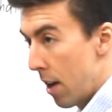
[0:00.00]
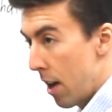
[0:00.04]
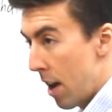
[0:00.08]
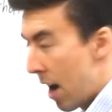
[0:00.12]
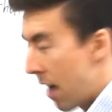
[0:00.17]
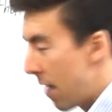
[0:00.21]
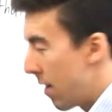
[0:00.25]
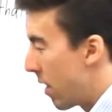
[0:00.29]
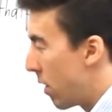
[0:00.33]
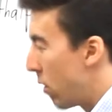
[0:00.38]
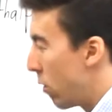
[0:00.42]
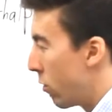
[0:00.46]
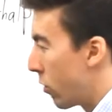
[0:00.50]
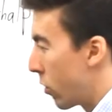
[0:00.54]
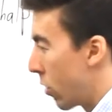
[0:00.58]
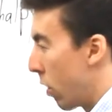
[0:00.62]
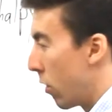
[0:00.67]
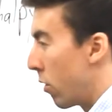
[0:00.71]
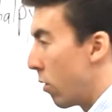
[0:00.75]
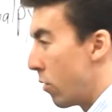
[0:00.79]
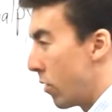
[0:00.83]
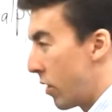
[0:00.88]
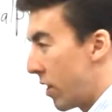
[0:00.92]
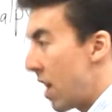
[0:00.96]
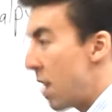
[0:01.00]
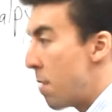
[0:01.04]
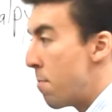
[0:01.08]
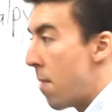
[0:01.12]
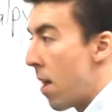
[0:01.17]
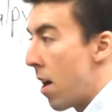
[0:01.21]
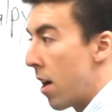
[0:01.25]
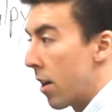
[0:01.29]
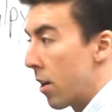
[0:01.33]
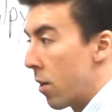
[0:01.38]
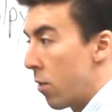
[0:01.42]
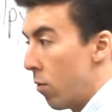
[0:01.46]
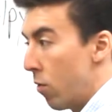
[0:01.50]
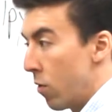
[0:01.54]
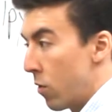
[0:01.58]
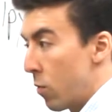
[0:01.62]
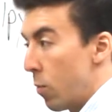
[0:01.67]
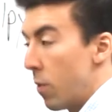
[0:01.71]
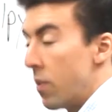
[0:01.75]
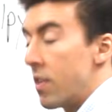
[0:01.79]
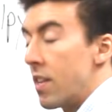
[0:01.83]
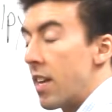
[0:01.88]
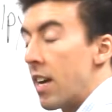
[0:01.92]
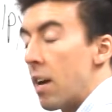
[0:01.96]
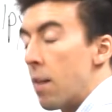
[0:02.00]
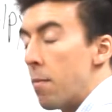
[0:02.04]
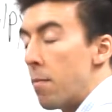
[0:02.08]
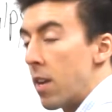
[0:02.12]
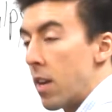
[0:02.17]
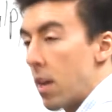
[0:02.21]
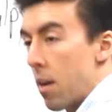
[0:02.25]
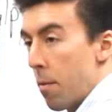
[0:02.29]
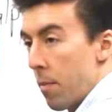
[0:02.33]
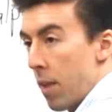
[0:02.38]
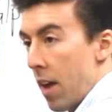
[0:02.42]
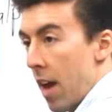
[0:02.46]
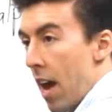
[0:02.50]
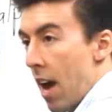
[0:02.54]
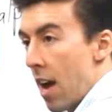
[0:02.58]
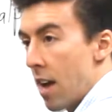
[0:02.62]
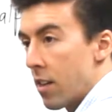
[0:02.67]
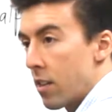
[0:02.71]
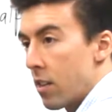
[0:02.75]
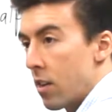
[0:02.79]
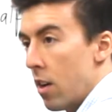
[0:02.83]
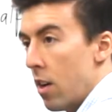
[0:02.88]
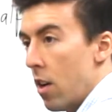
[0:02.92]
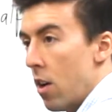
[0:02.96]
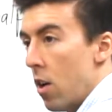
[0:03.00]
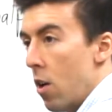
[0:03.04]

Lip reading: and then you saw those same molecules once they had become gas,